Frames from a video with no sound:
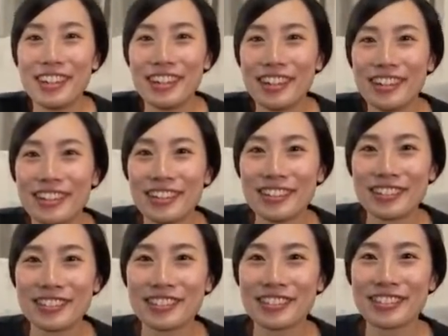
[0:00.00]

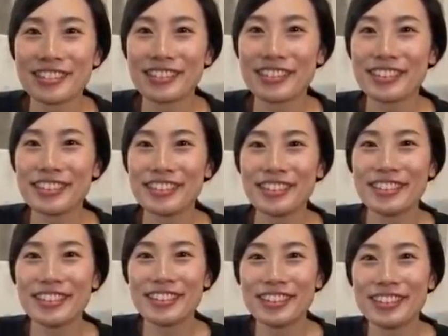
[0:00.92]

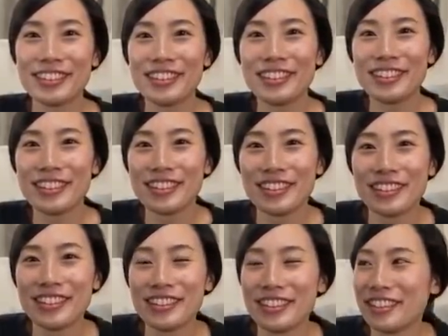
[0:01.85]

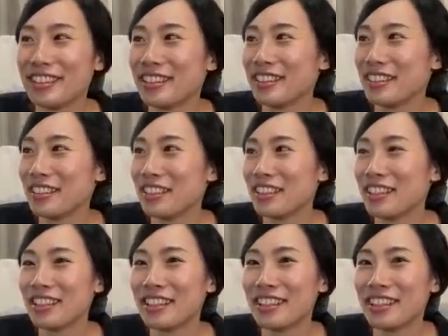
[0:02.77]

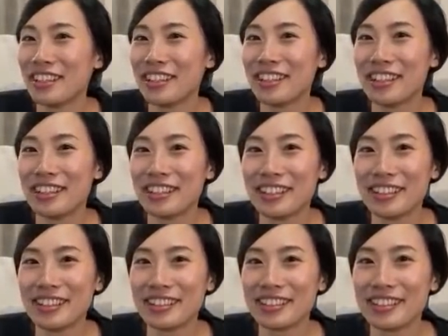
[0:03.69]

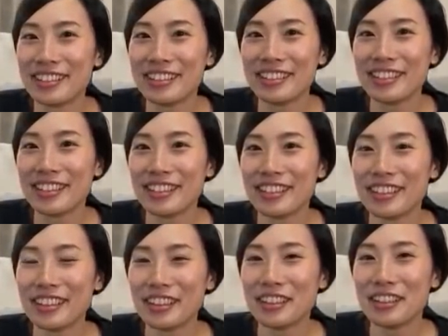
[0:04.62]

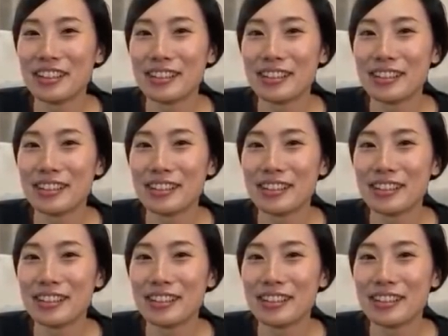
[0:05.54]
This person isn't speaking.